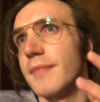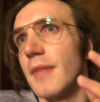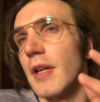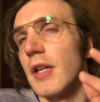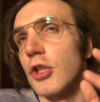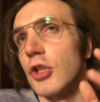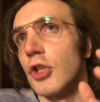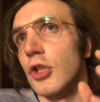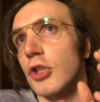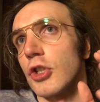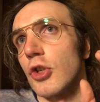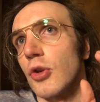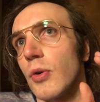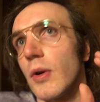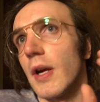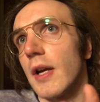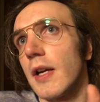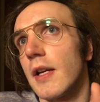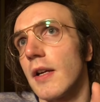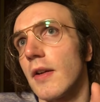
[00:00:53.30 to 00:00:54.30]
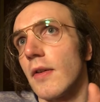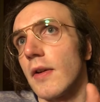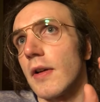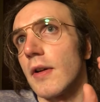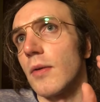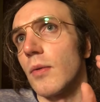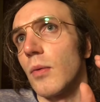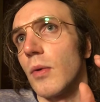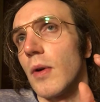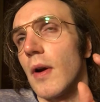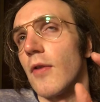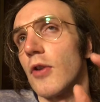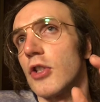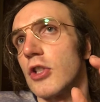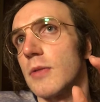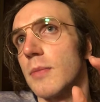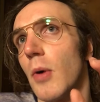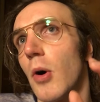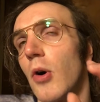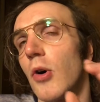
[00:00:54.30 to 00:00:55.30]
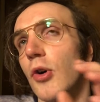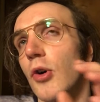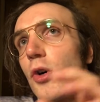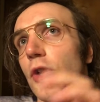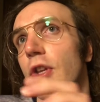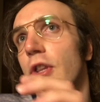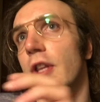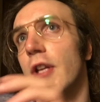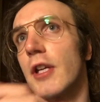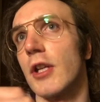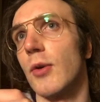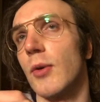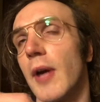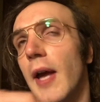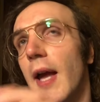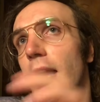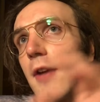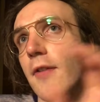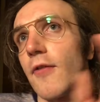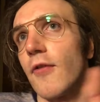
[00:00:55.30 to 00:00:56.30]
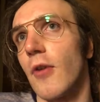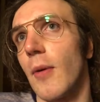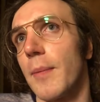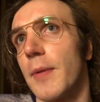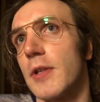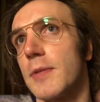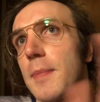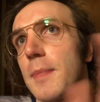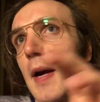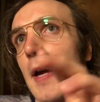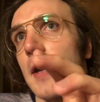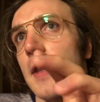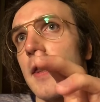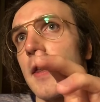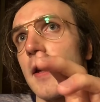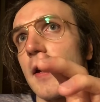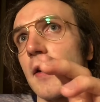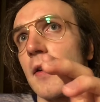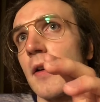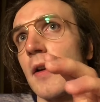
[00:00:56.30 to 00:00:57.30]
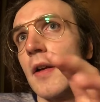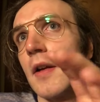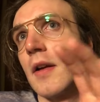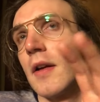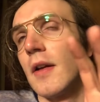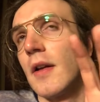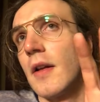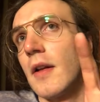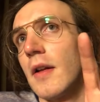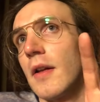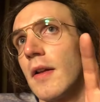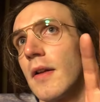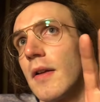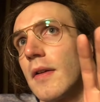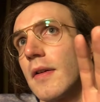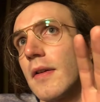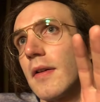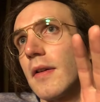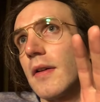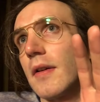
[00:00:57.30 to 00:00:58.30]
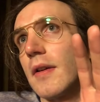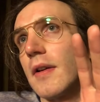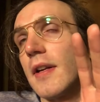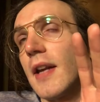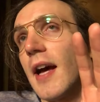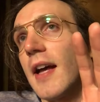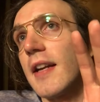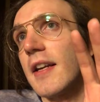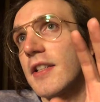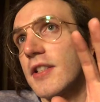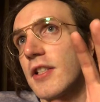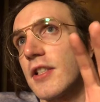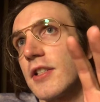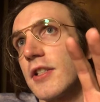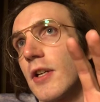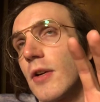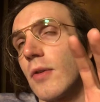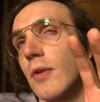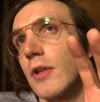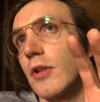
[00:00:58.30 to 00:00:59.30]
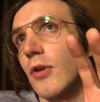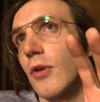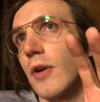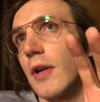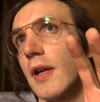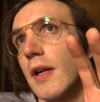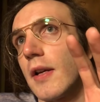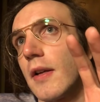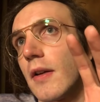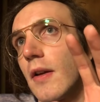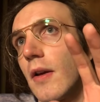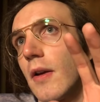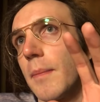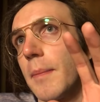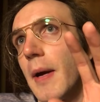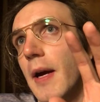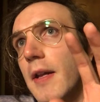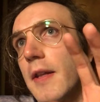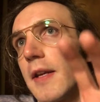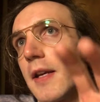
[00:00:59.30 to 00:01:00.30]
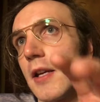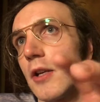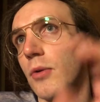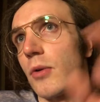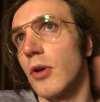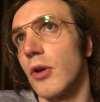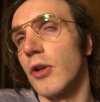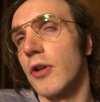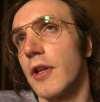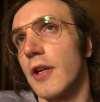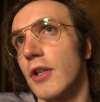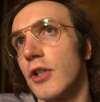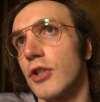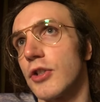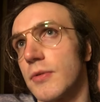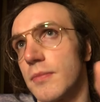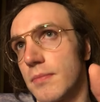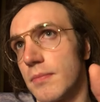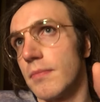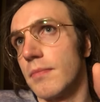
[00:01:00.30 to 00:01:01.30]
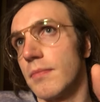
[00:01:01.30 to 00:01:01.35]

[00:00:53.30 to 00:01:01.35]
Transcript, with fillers: it's just creating like whatever small good thing you can from this bad thing. Not necessarily turning a uh, bad thing into a good thing, just